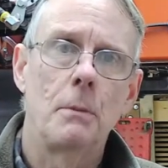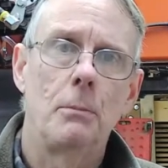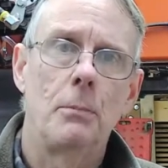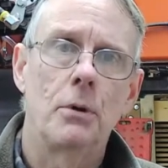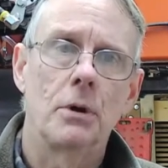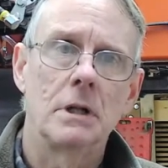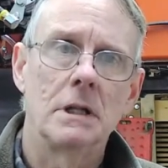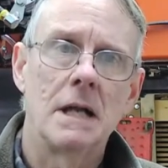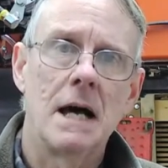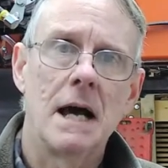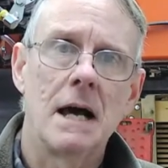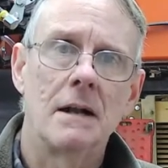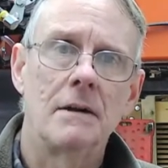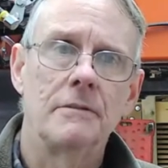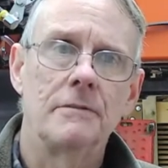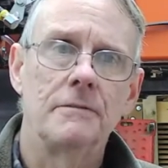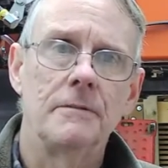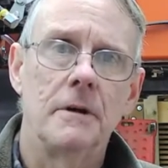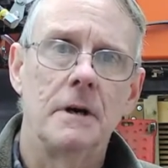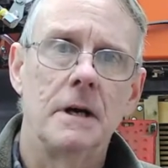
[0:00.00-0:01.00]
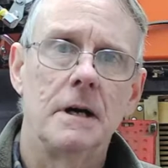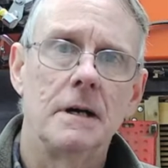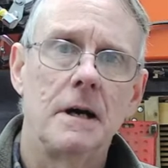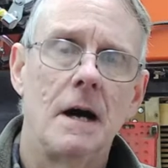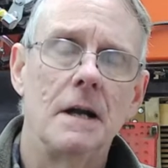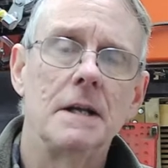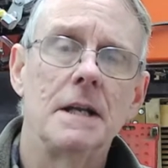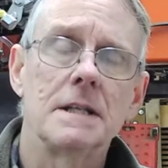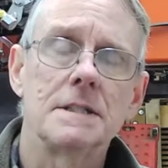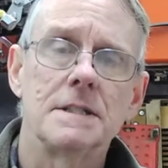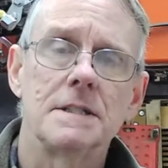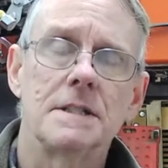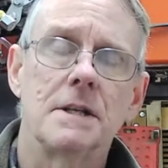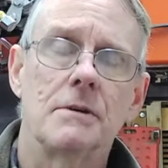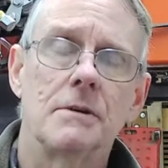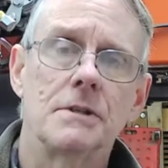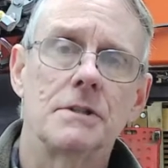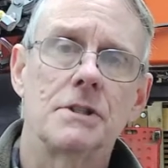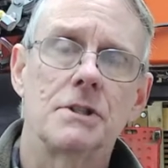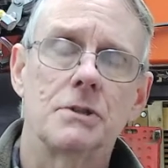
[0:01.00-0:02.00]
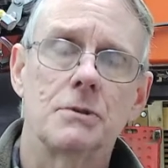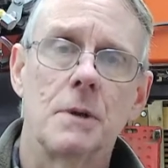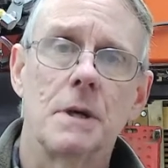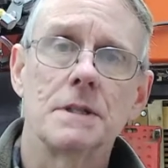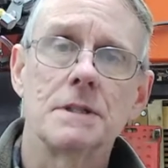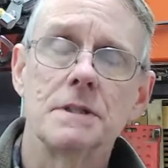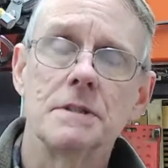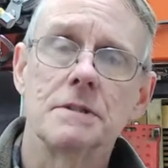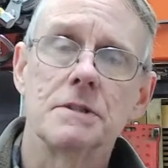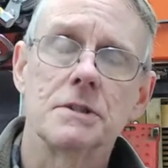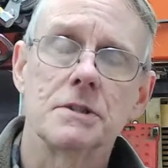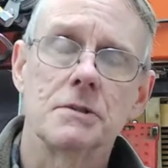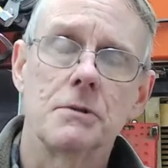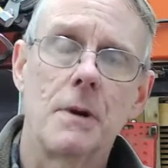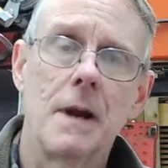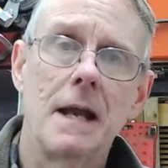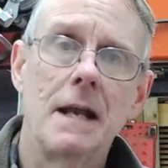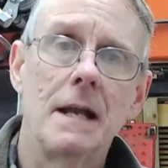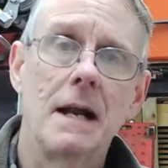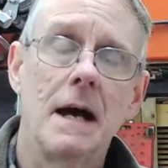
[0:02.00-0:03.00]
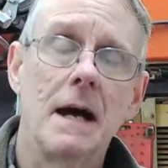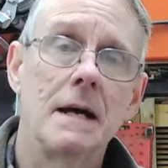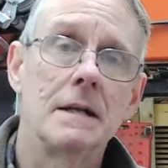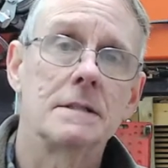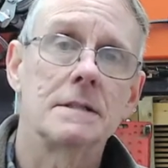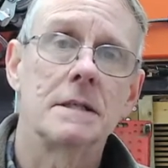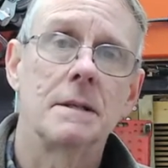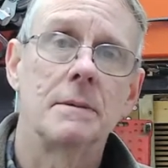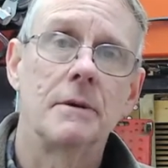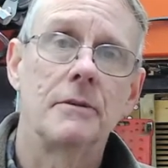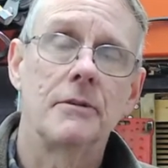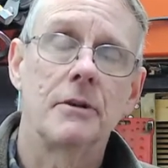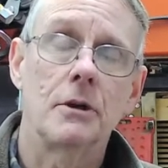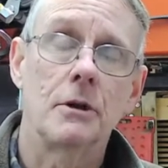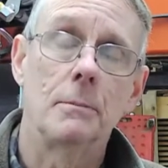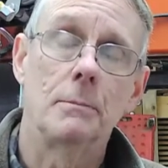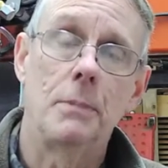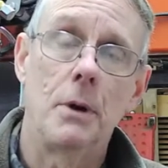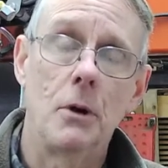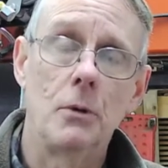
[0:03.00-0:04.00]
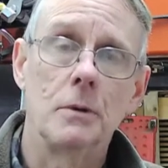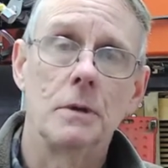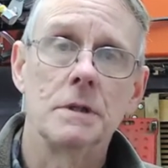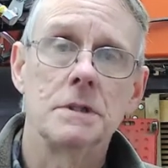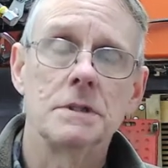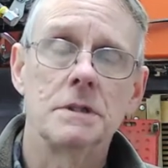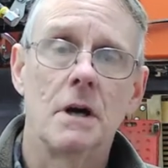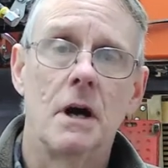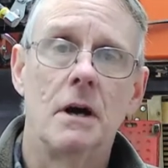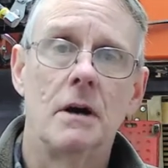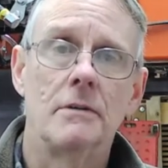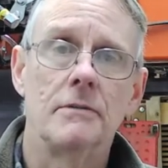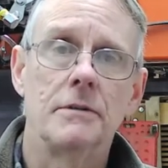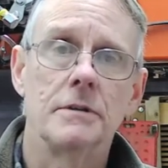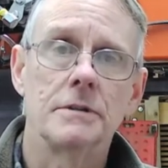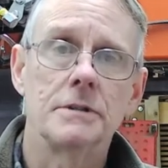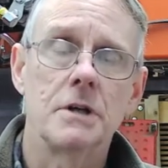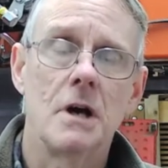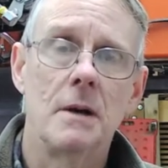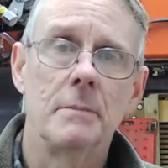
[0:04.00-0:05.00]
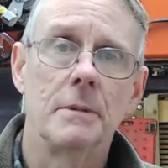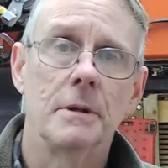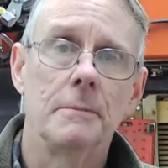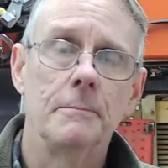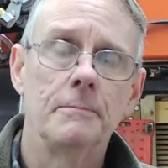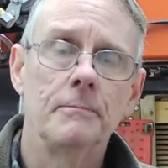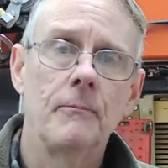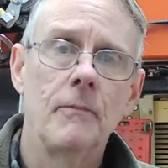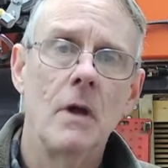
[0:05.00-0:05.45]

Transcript: put a lot of uh, unnecessary stress and strain on some of the components of the sawmill.